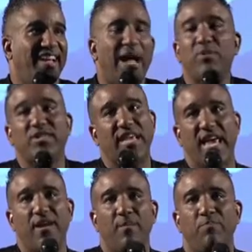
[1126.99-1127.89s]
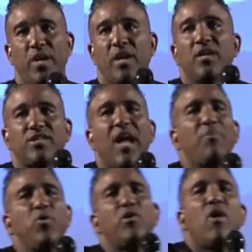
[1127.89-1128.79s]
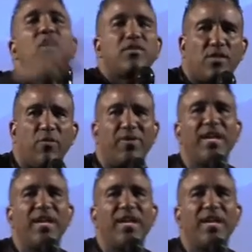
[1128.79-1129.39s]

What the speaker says: I'm just saying, stop doing wrong stuff,